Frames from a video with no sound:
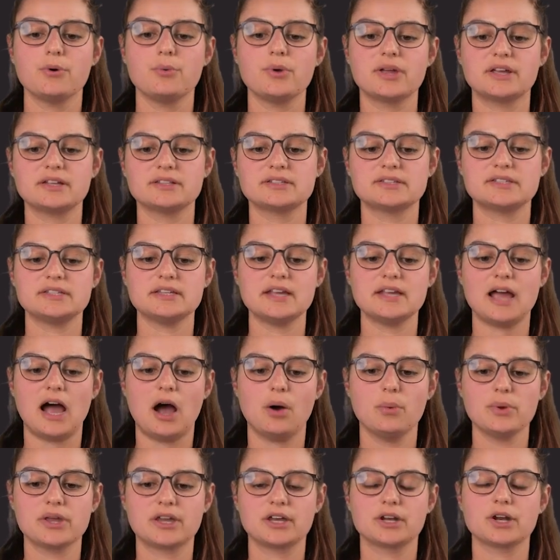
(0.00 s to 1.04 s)
we can see how
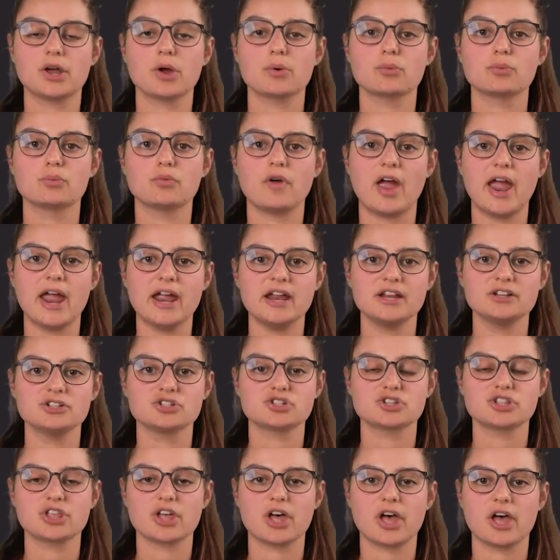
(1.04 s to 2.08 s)
we can
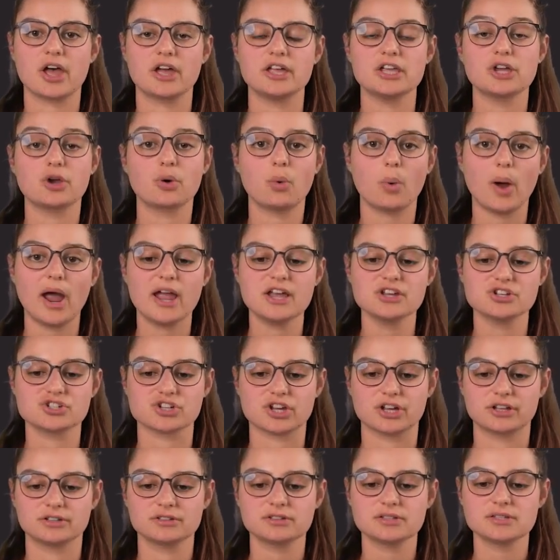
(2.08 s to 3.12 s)
arrange the
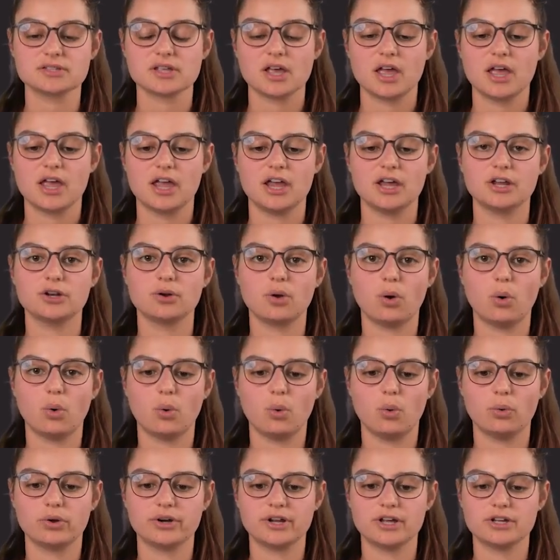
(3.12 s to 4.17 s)
equations in
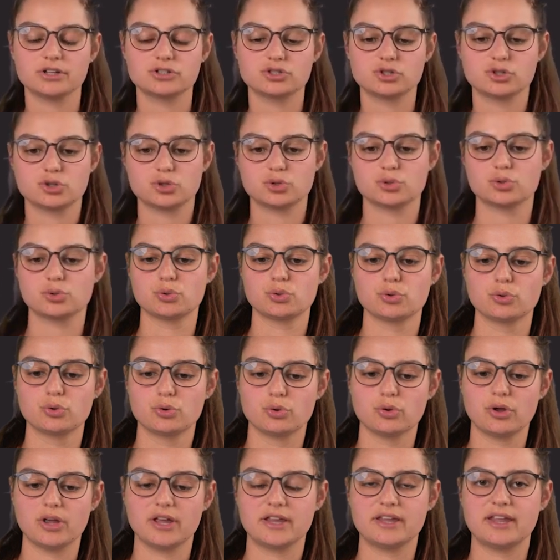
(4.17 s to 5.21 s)
order
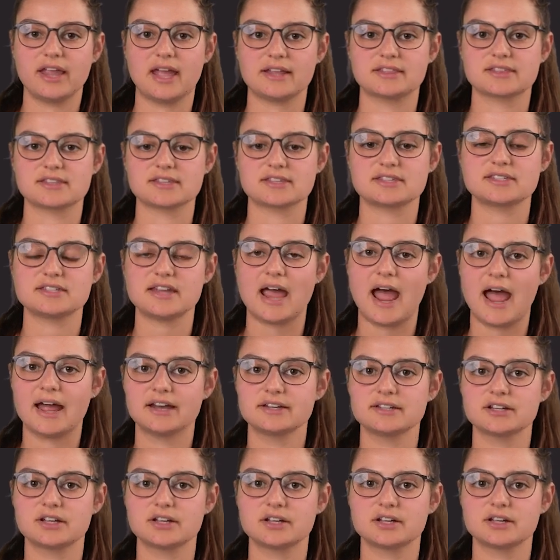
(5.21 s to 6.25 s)
to get the
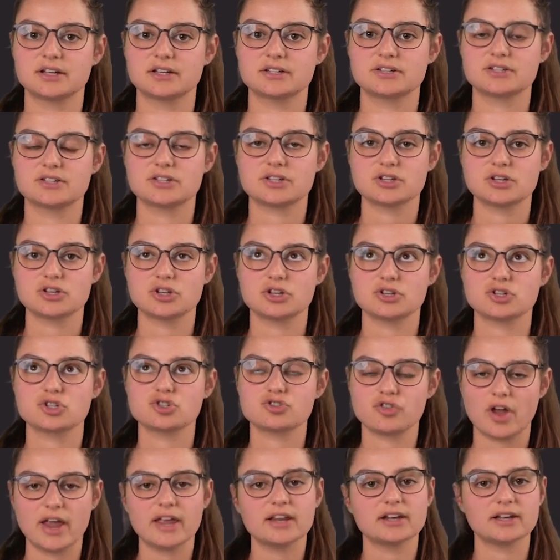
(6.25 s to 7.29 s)
standard
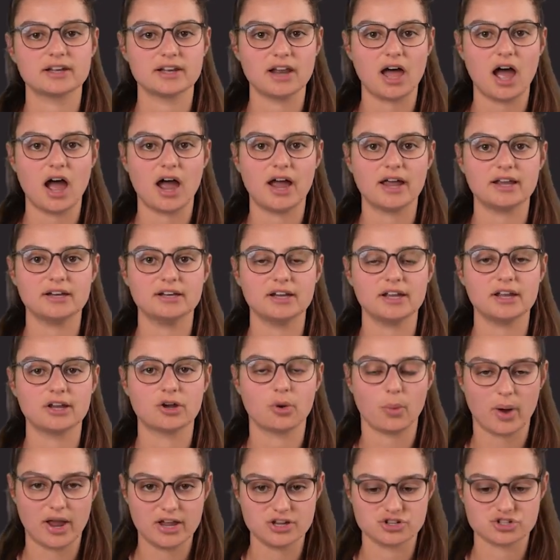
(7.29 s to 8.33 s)
straight line
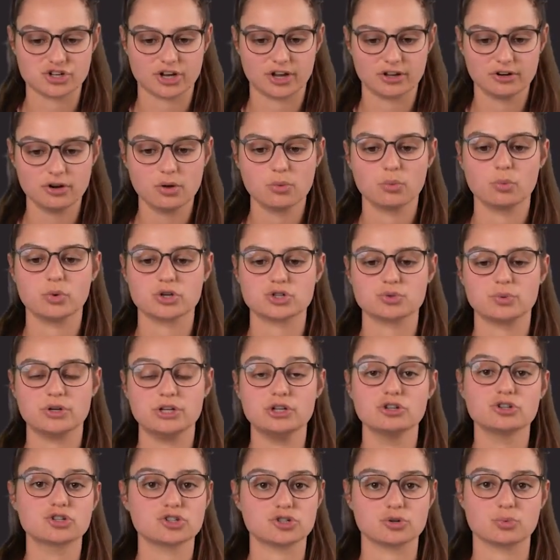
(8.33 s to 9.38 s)
equation, which we're
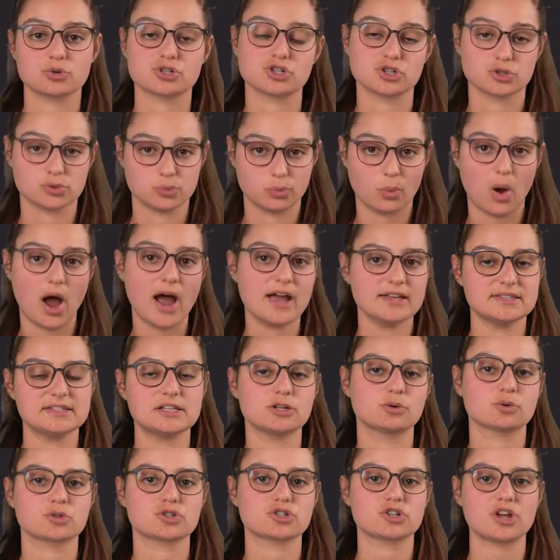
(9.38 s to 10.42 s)
used to, which is y is
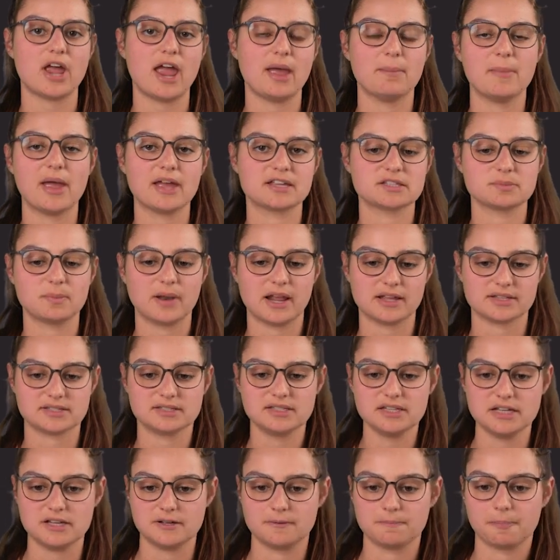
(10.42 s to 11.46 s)
equals to mx plus
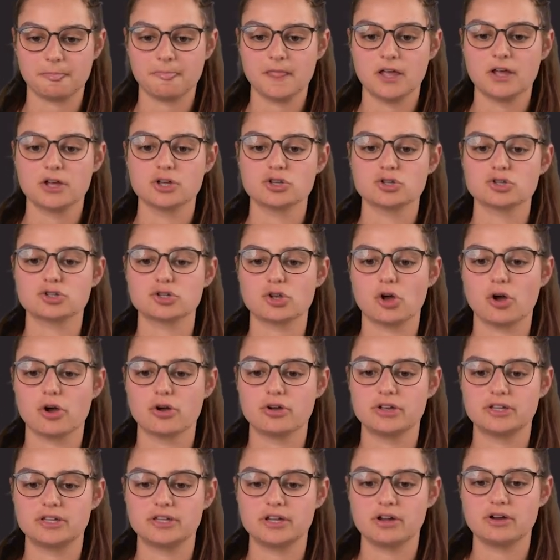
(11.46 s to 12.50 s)
c.
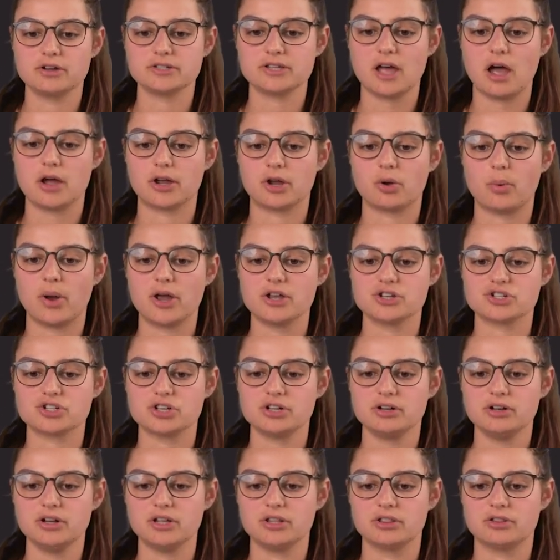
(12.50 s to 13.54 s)
So here's our
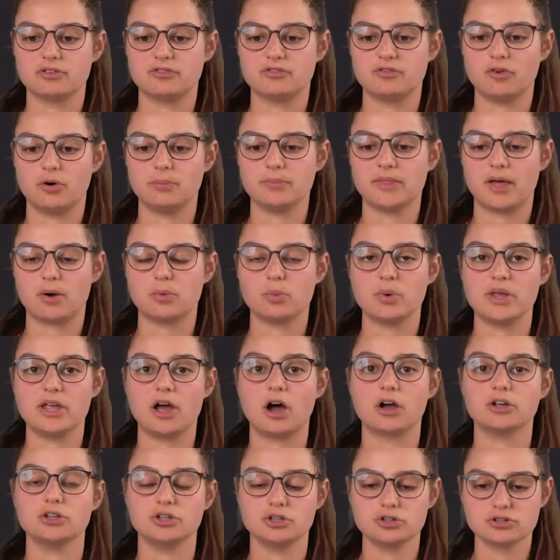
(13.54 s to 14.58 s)
equation in the form that we
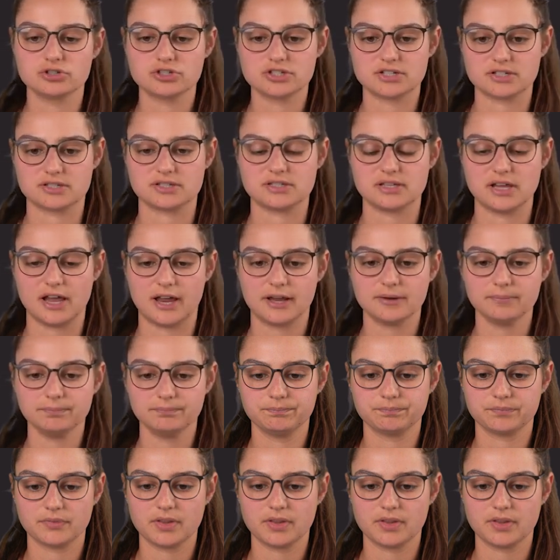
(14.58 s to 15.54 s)
are used to seeing.